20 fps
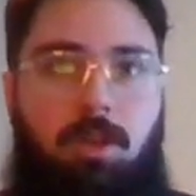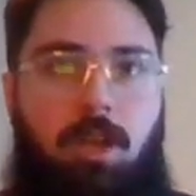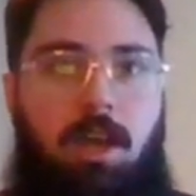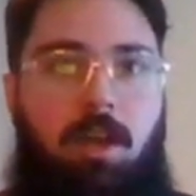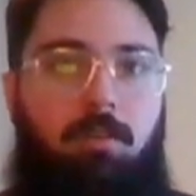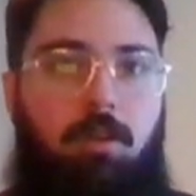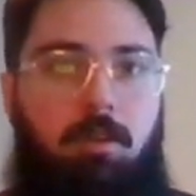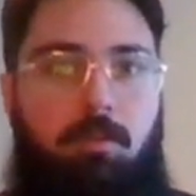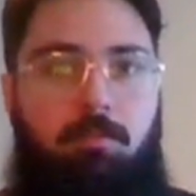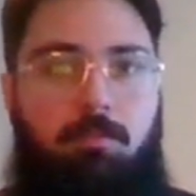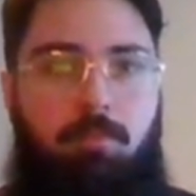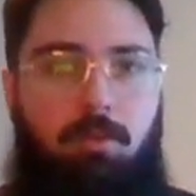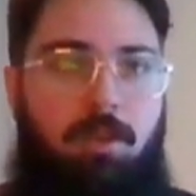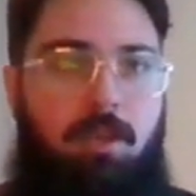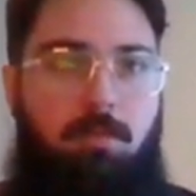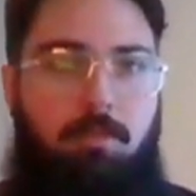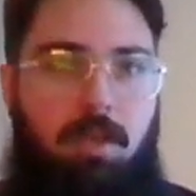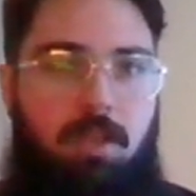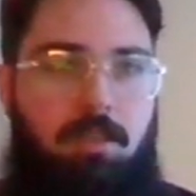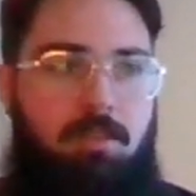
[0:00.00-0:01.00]
have a
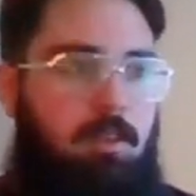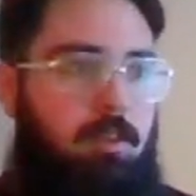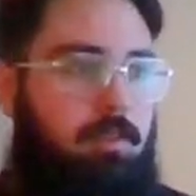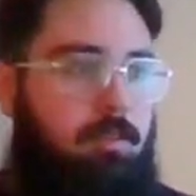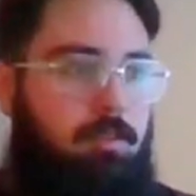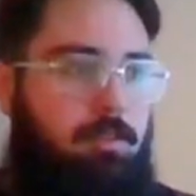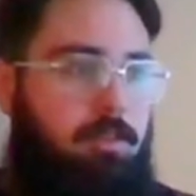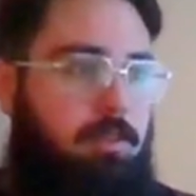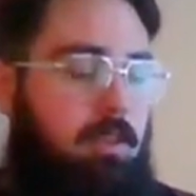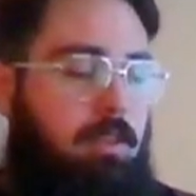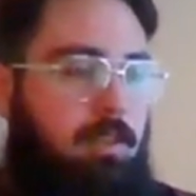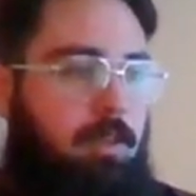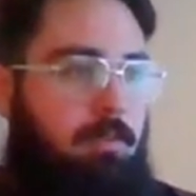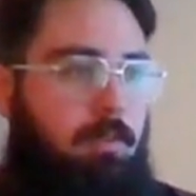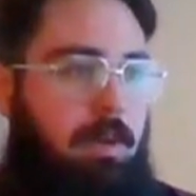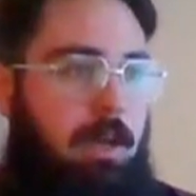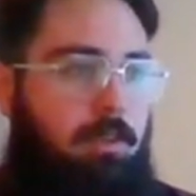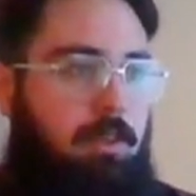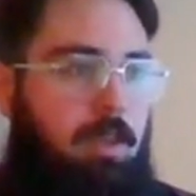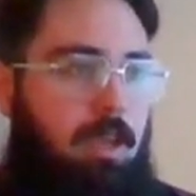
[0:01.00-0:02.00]
pretty basic understanding of
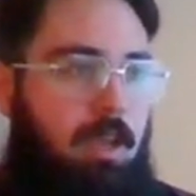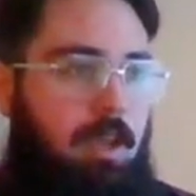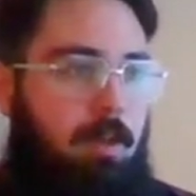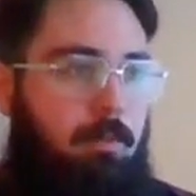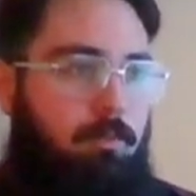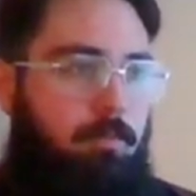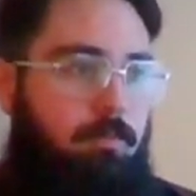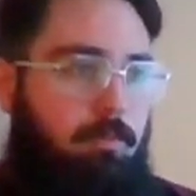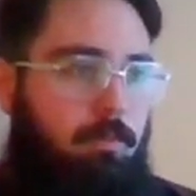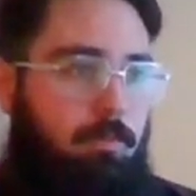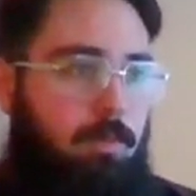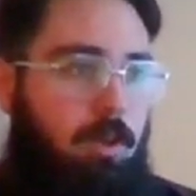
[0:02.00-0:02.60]
how the game